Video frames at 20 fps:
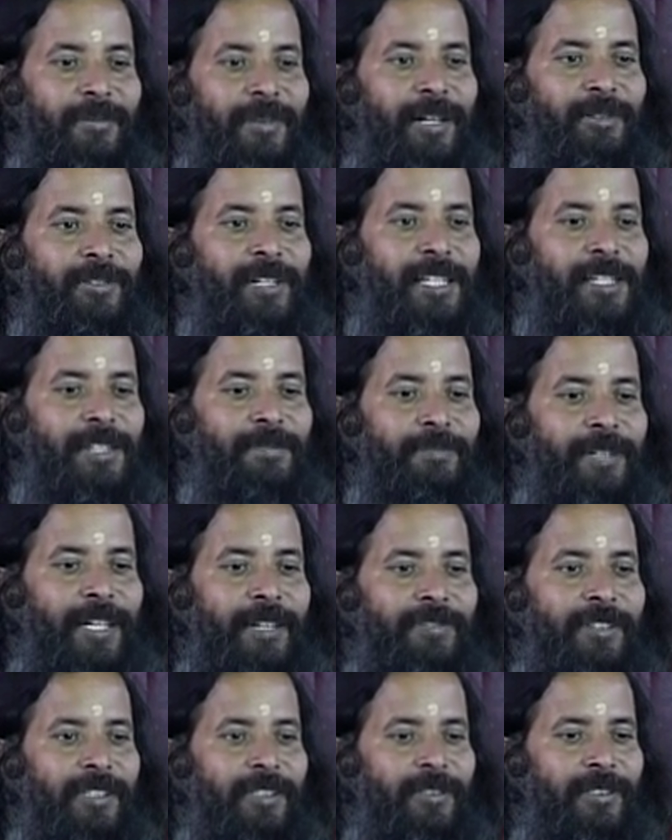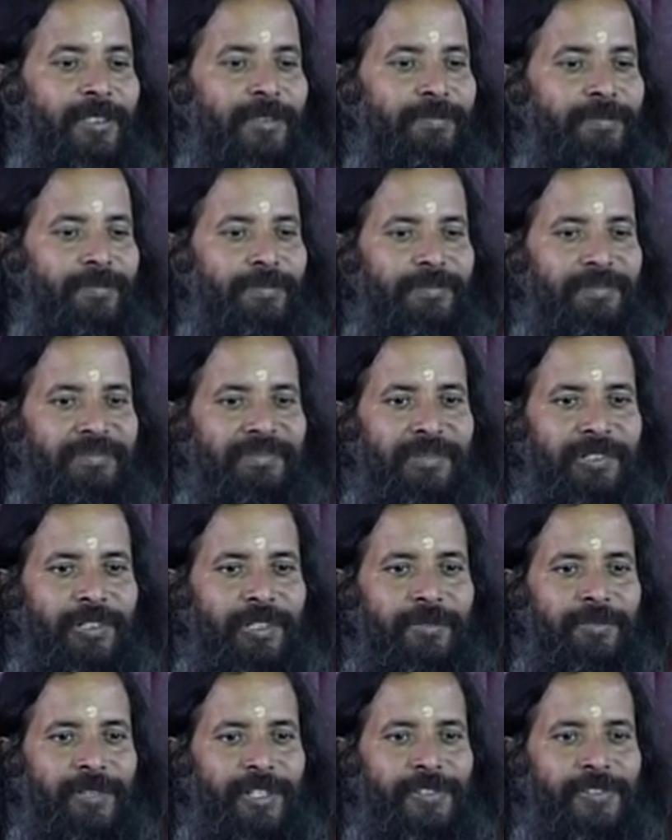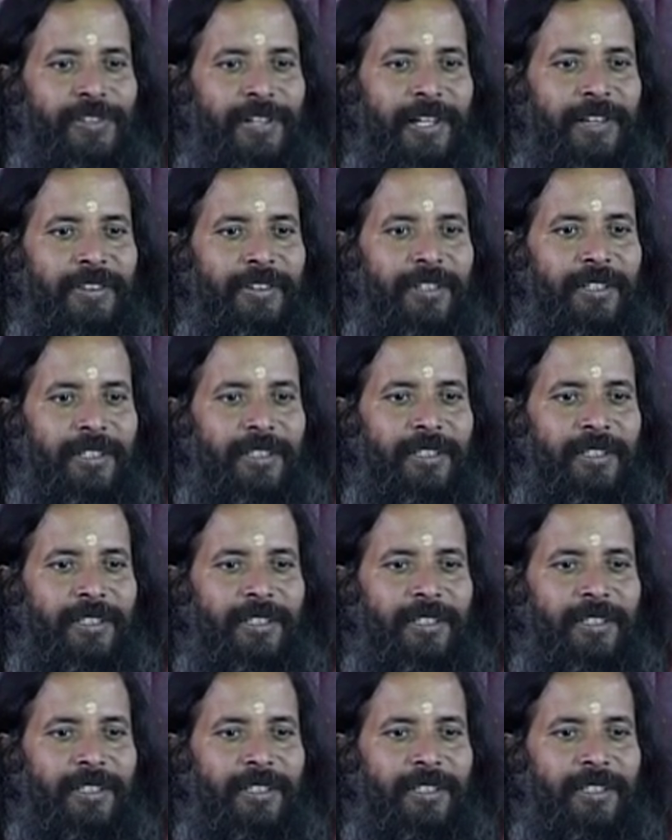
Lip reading: out as a brave hero. No emotion, nothing.